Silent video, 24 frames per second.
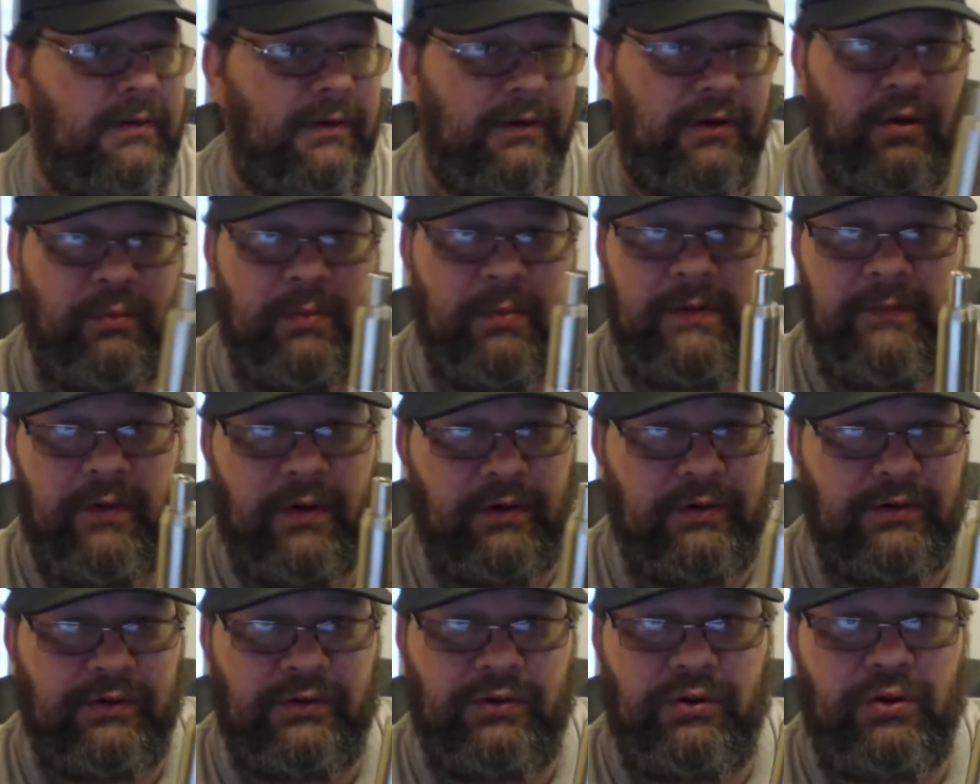They're going to be
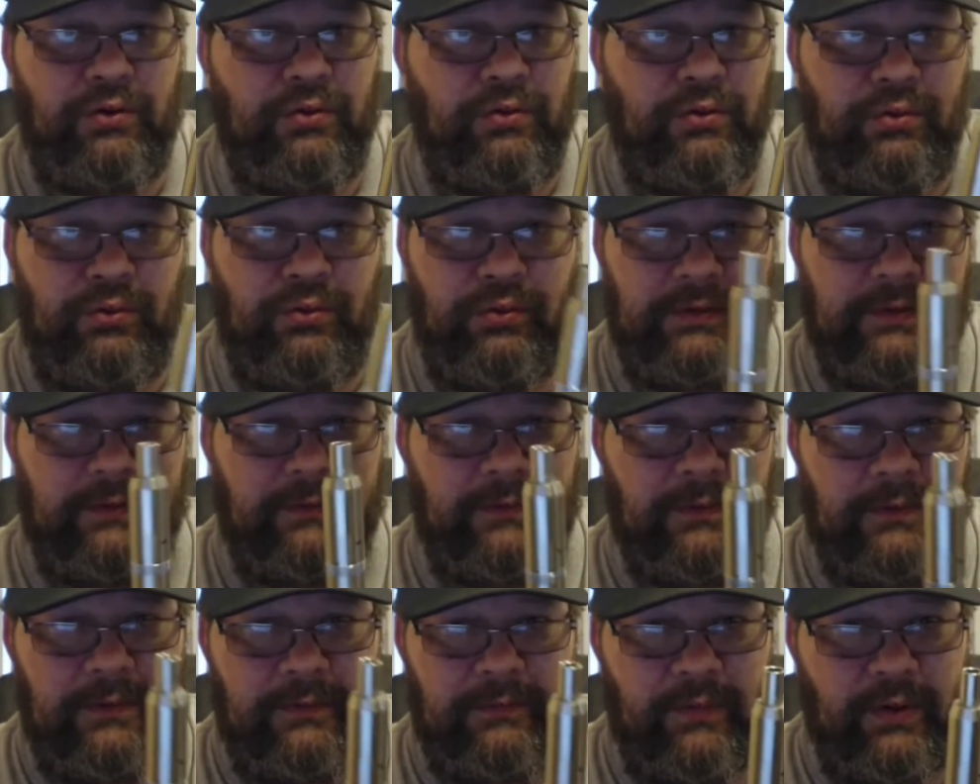version twos and
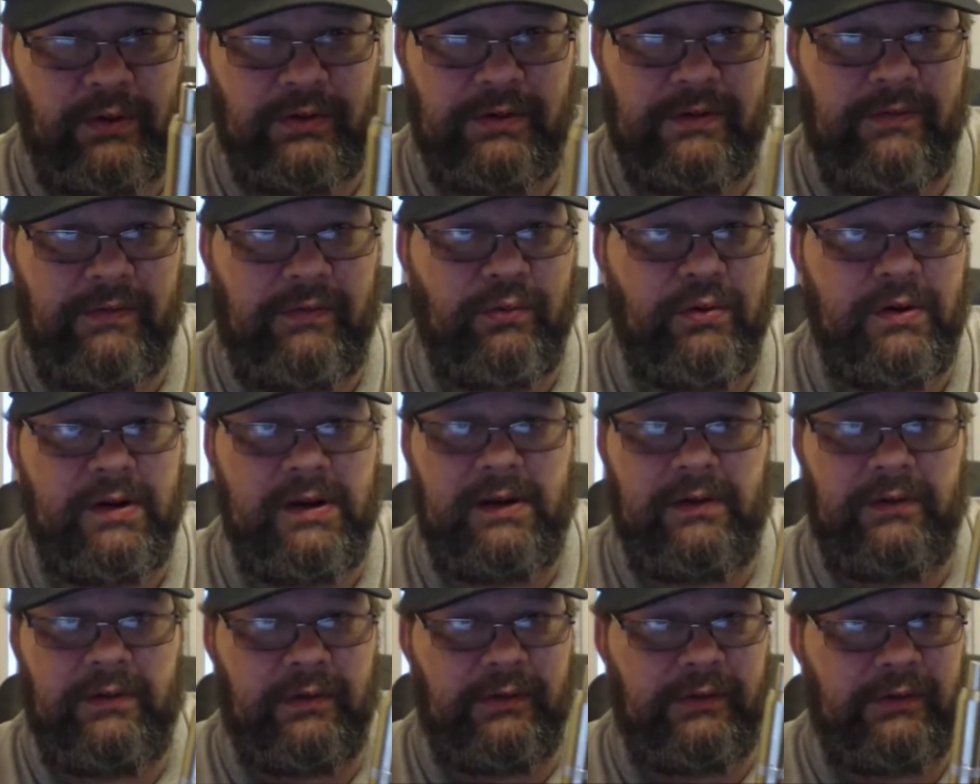version
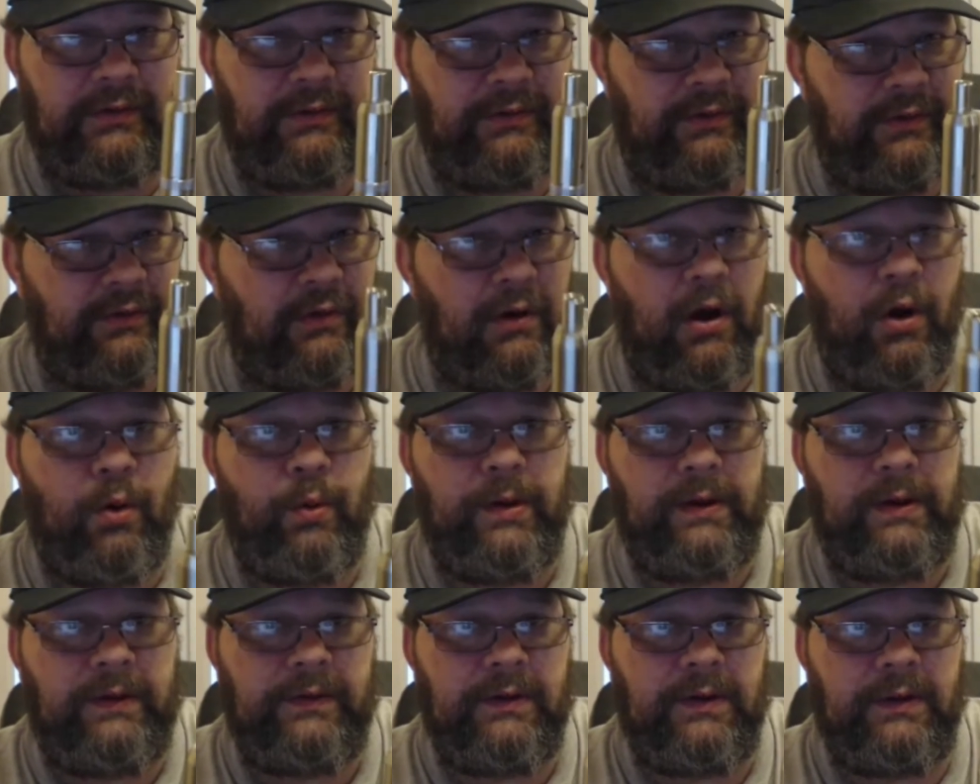threes. There's, there
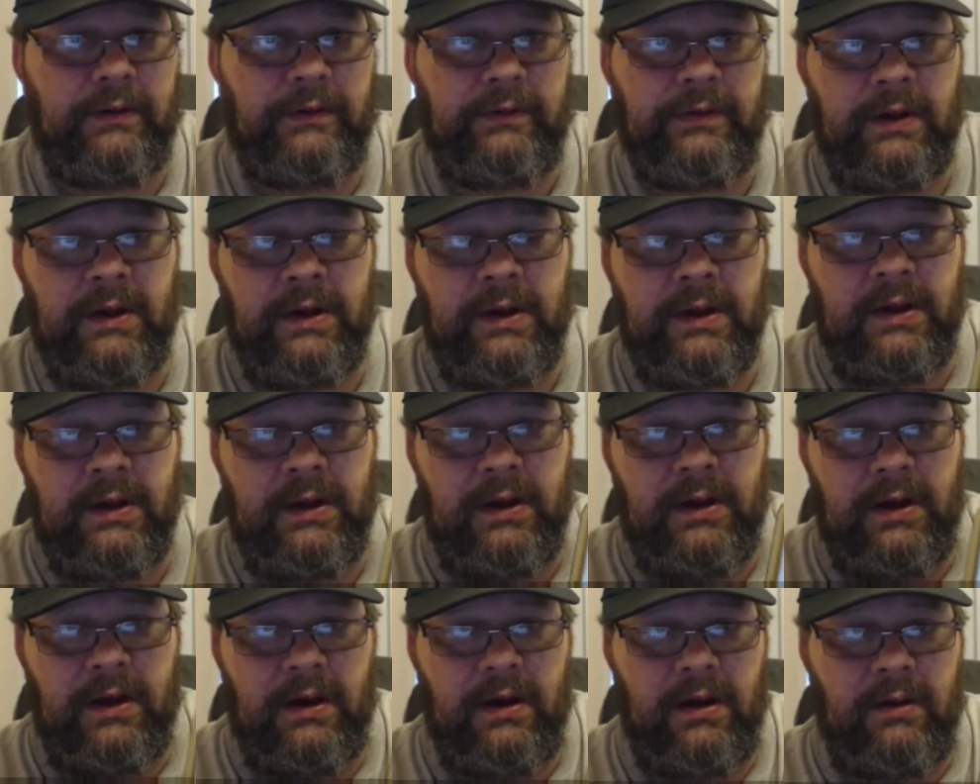always is
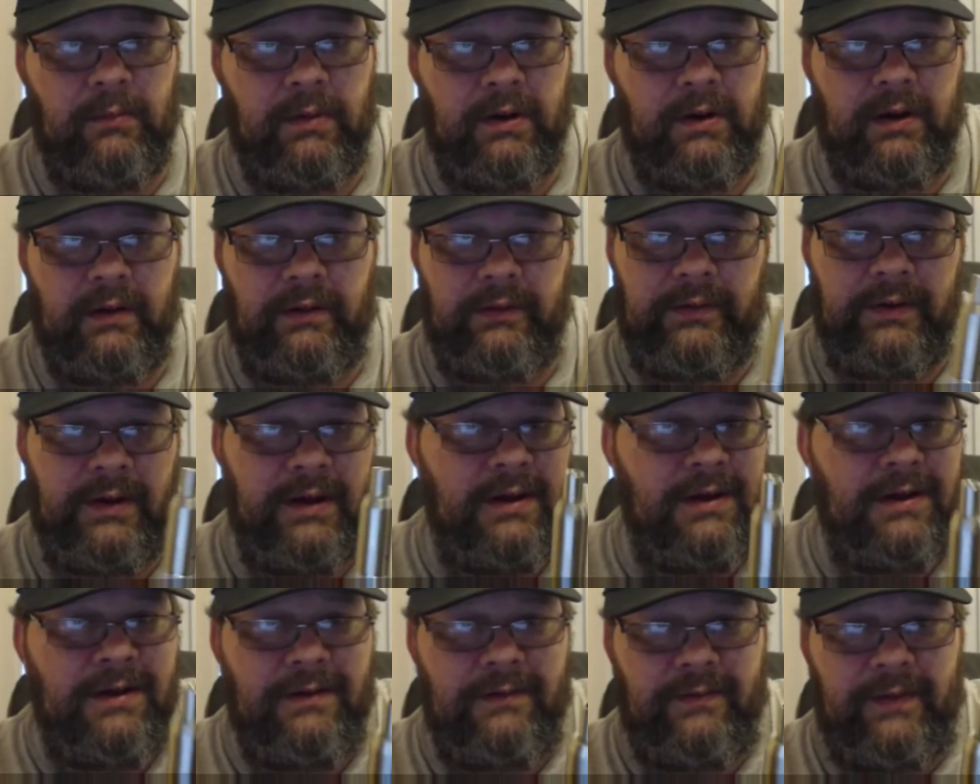uh, because
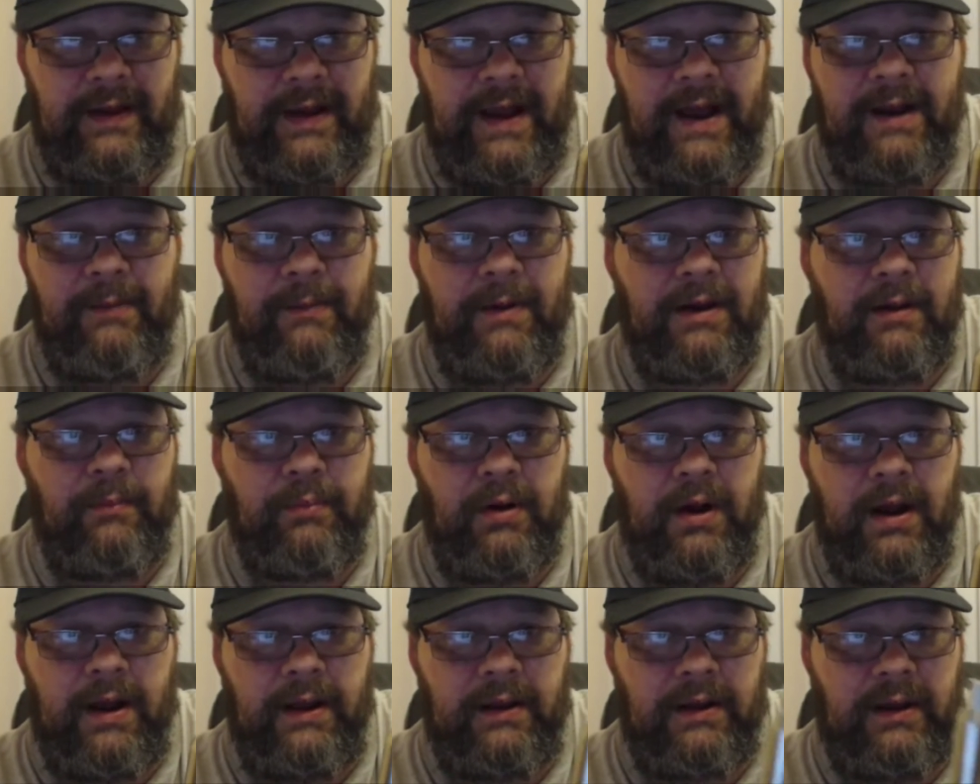they got to make a
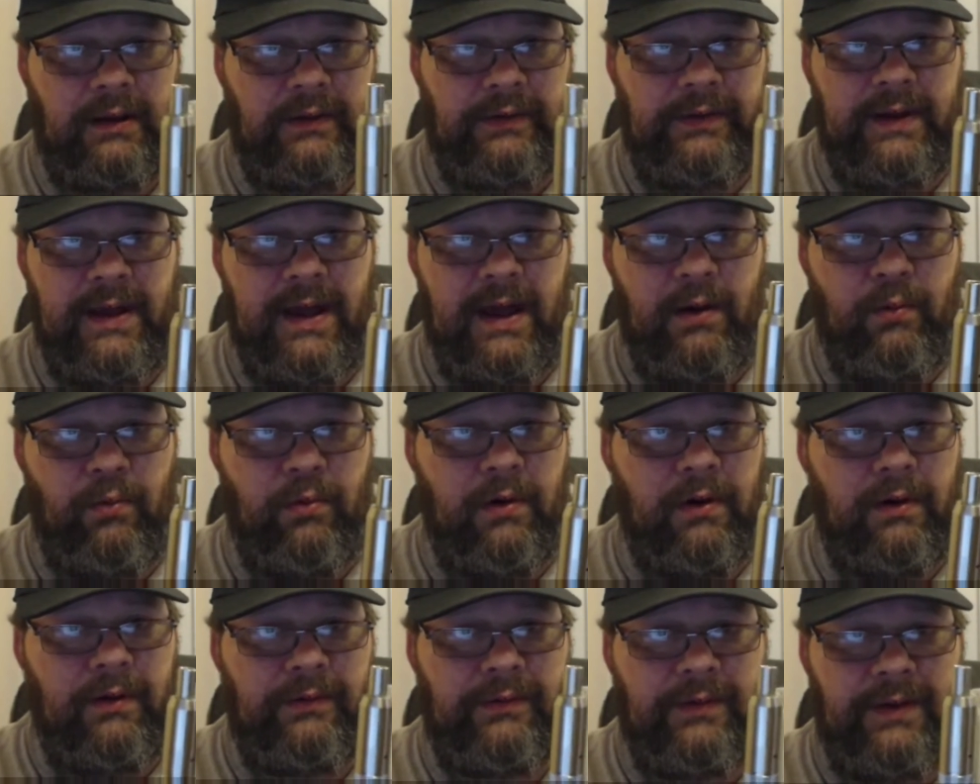product and see how it
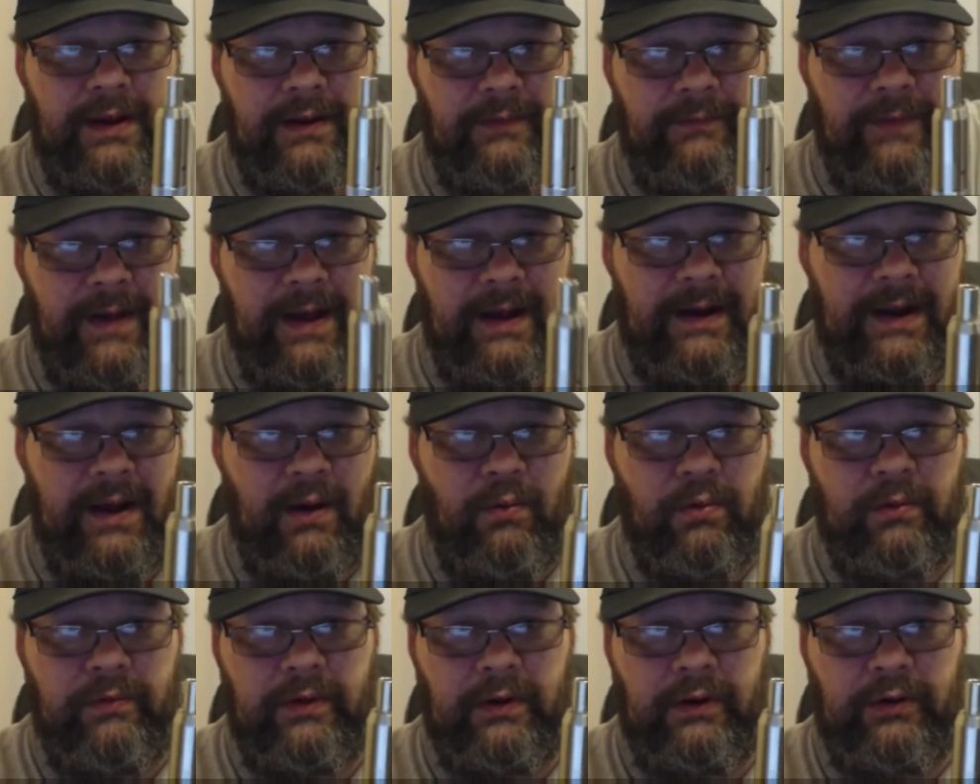works and find
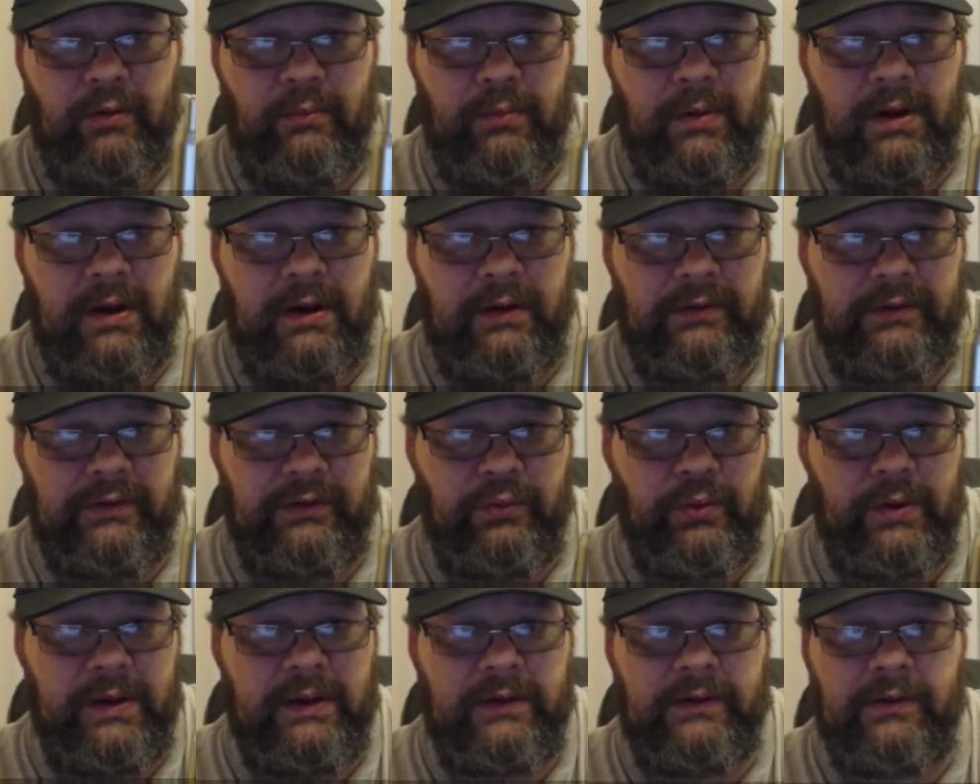out where the little bugs and
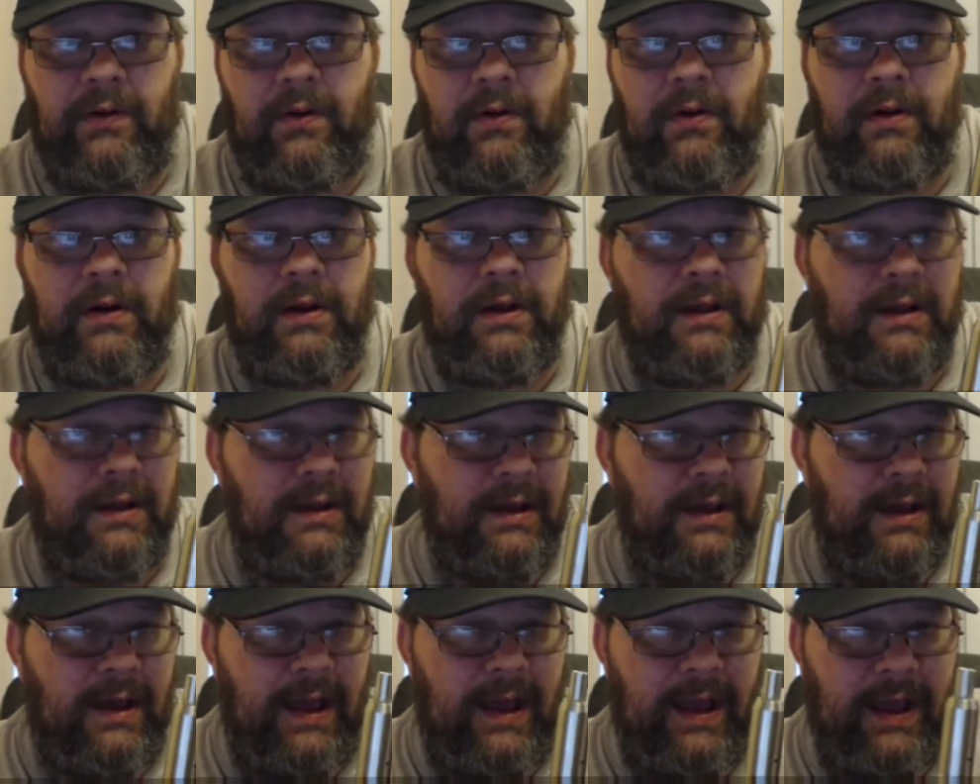tweaks are
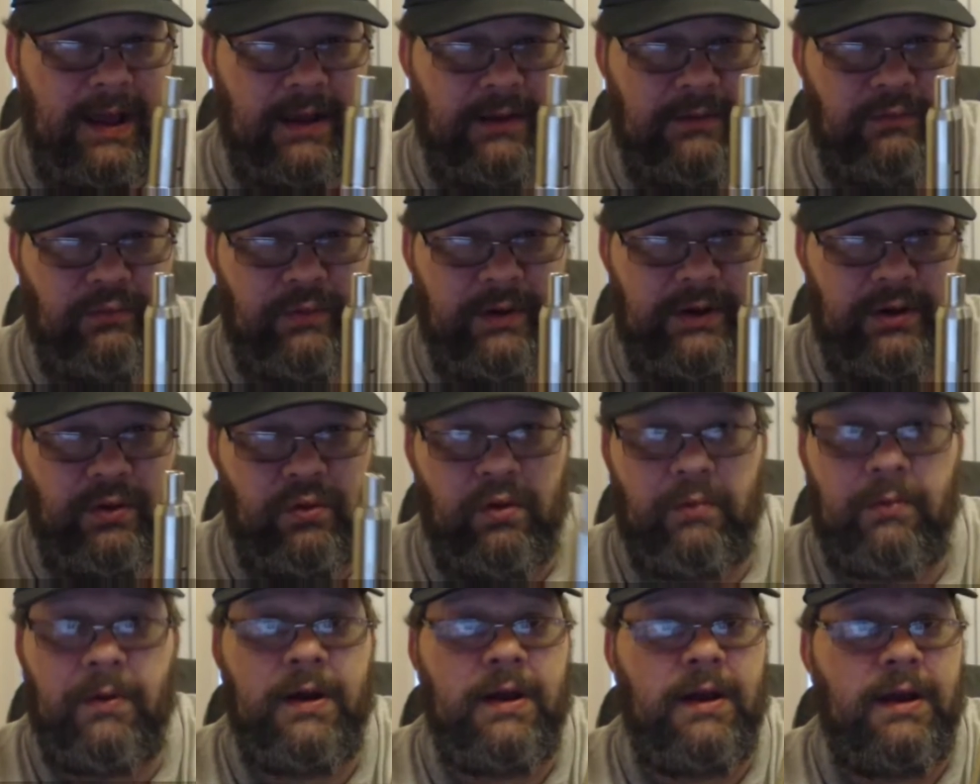and redo
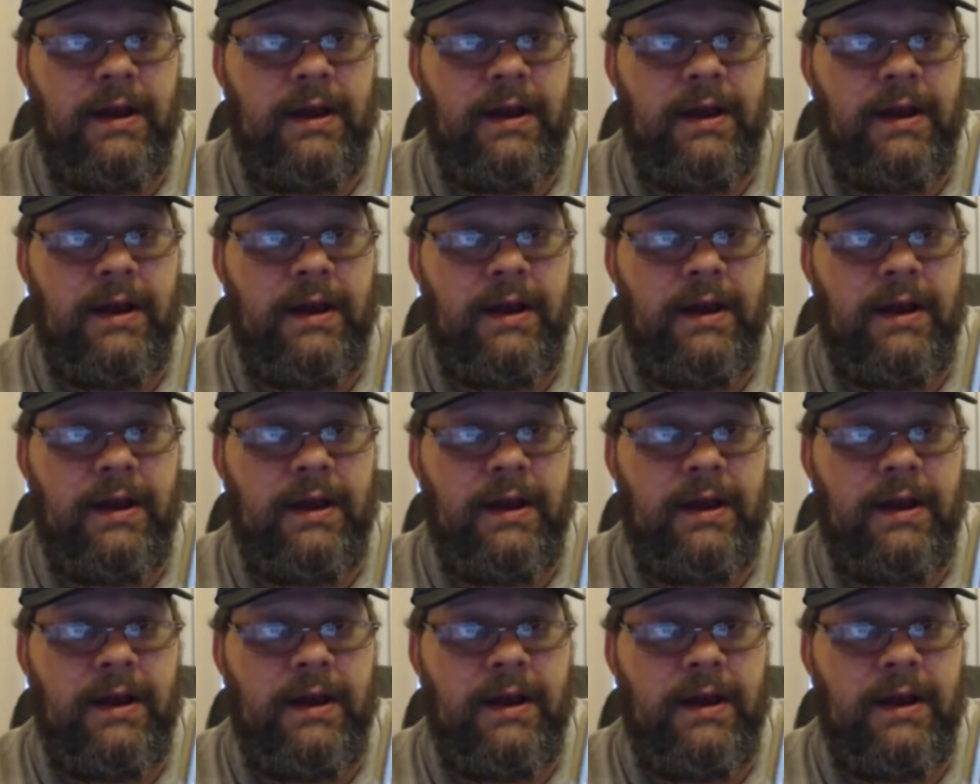them.